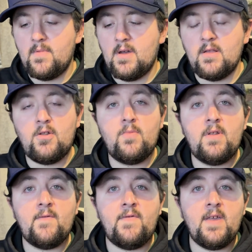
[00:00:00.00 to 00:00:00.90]
a little bit
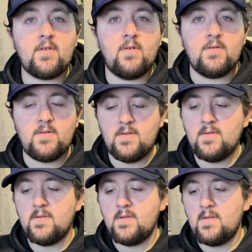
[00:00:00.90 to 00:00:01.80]
of nickel,
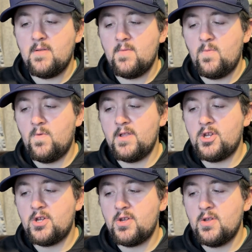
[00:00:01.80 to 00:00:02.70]

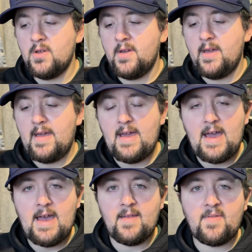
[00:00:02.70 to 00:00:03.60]
which
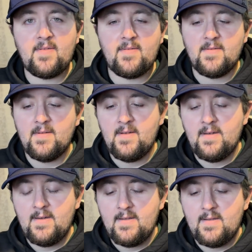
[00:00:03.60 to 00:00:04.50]
adds
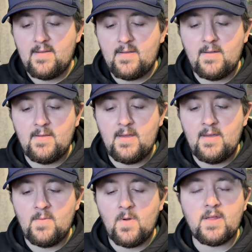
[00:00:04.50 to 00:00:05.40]
to
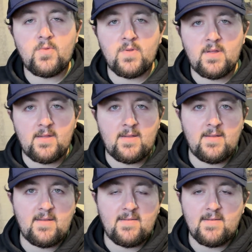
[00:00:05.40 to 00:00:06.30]
the rust
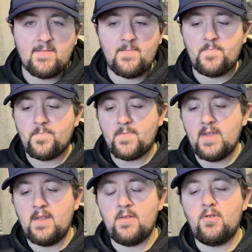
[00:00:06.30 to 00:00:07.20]
resistance
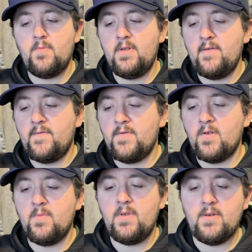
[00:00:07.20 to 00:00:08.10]
and a little bit of
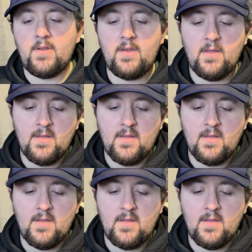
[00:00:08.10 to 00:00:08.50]
durability.